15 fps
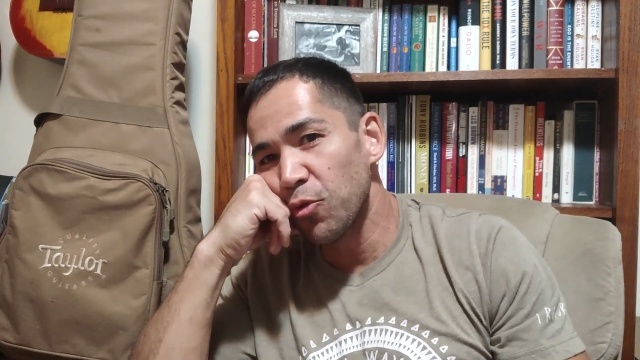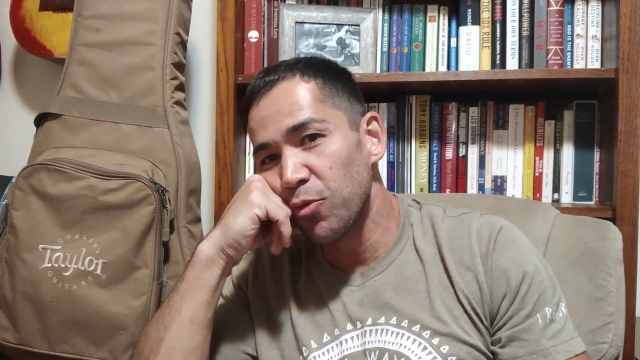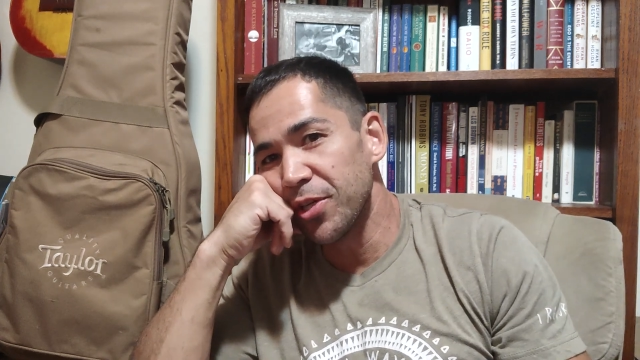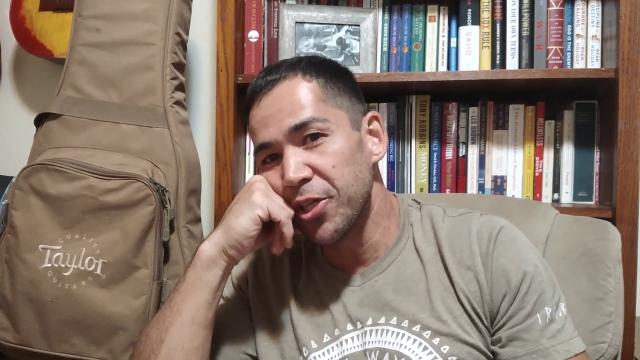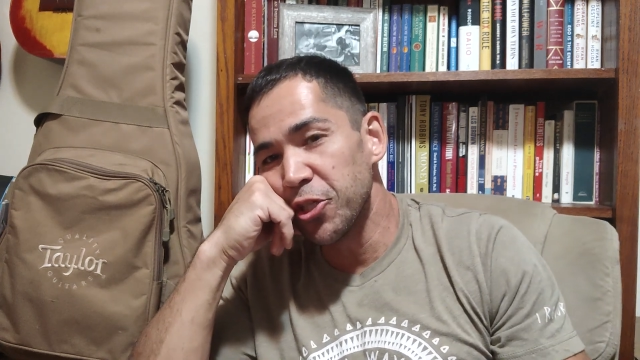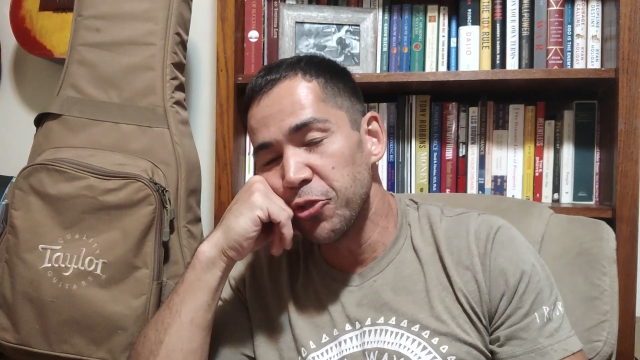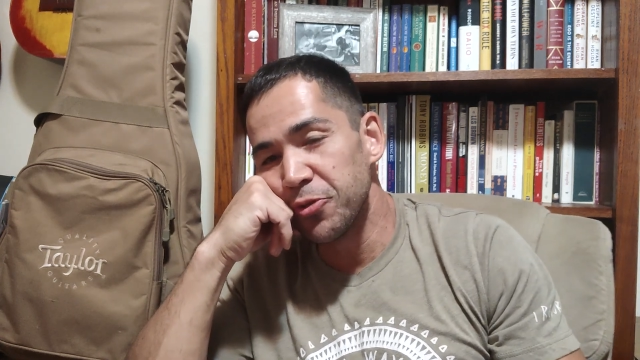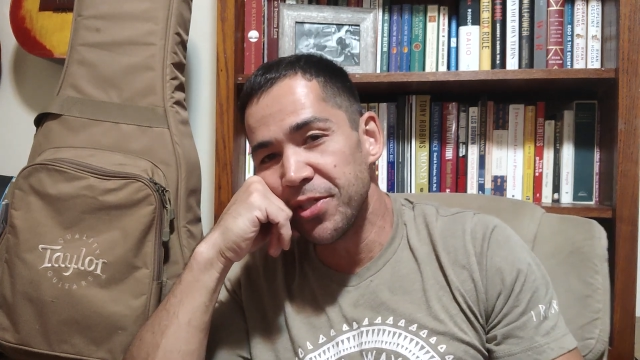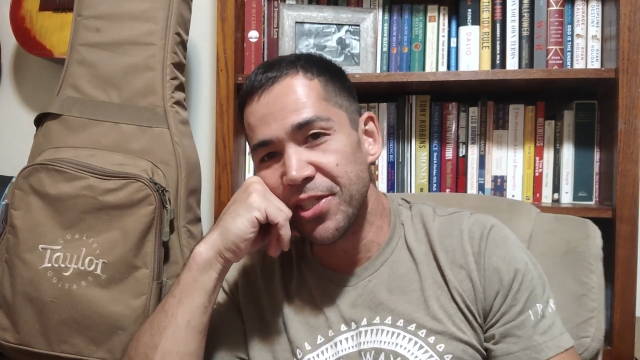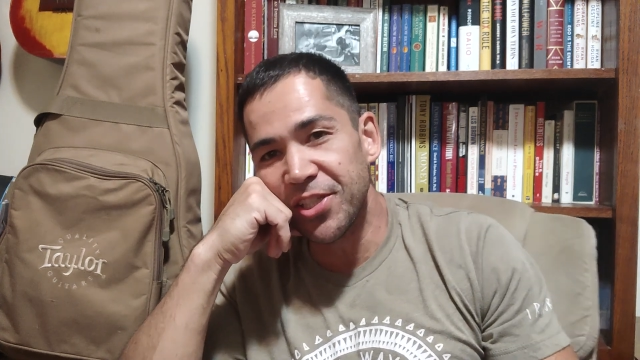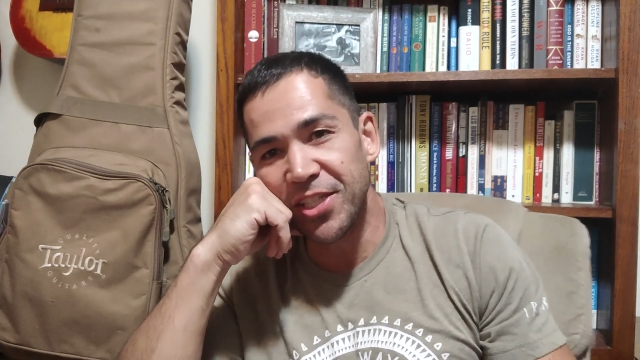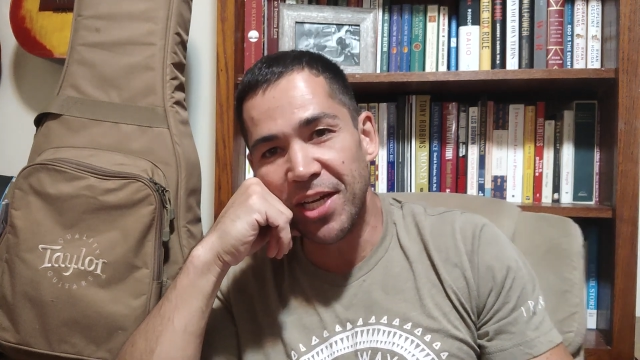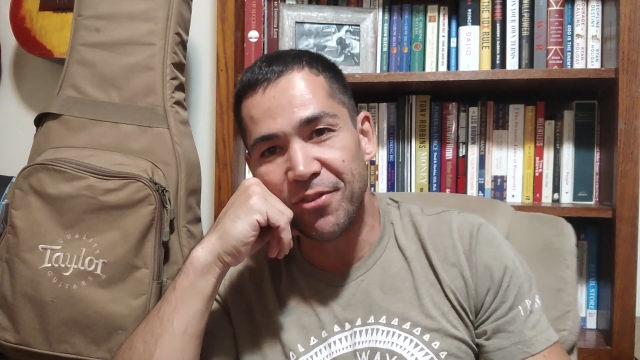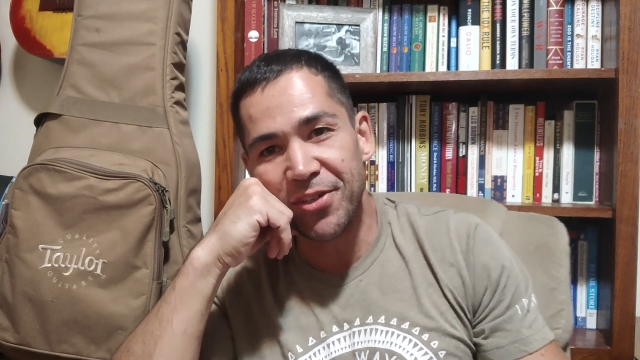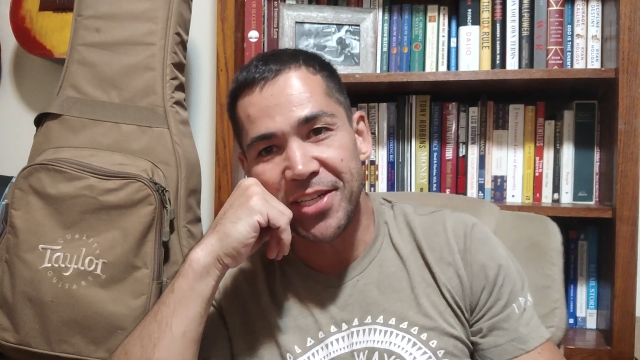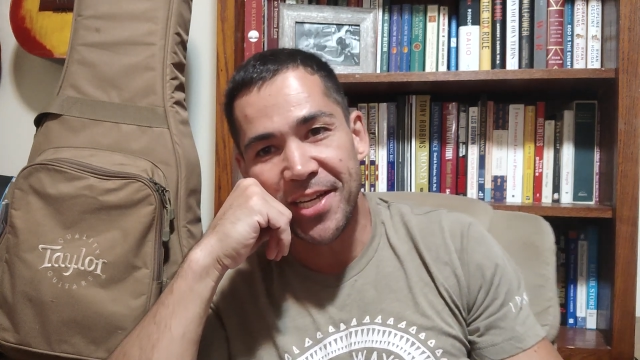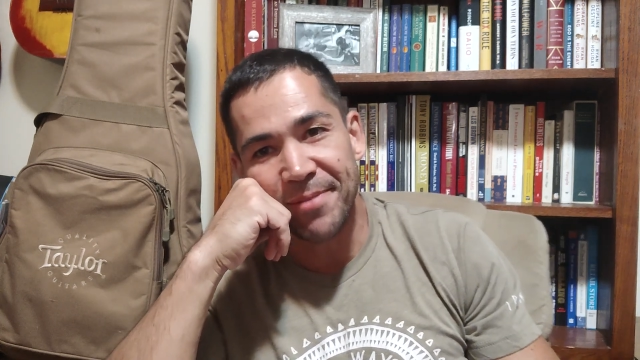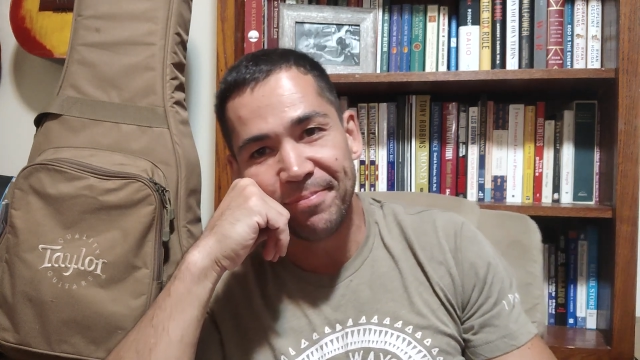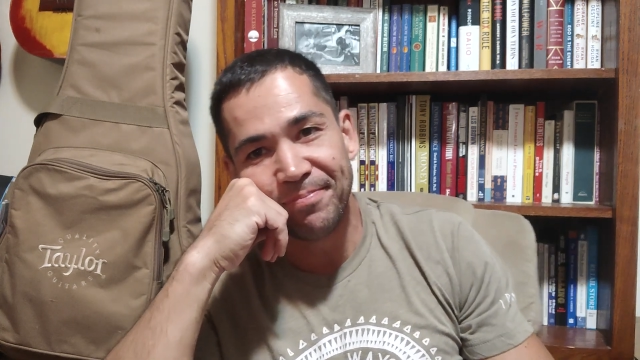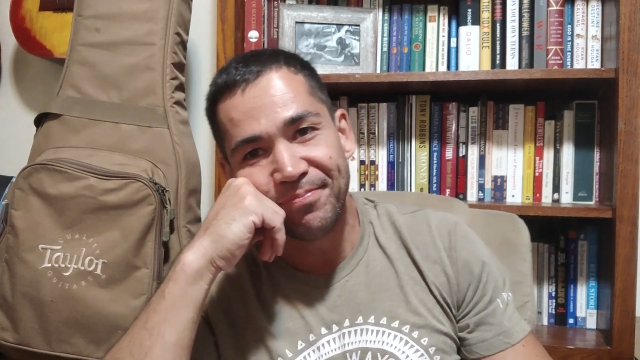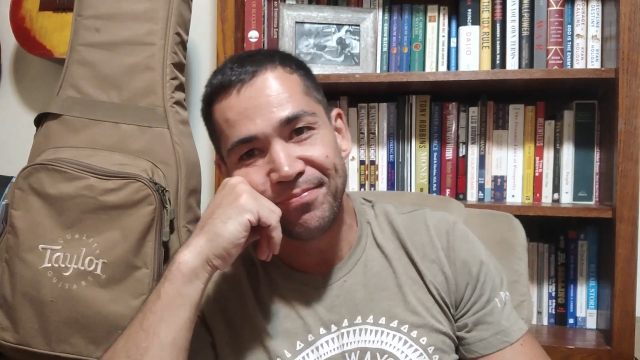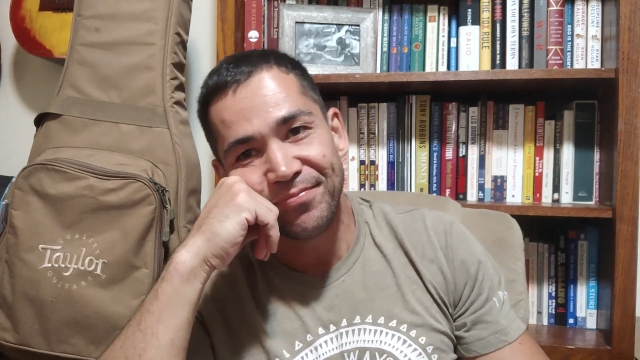Read a new teaching every day.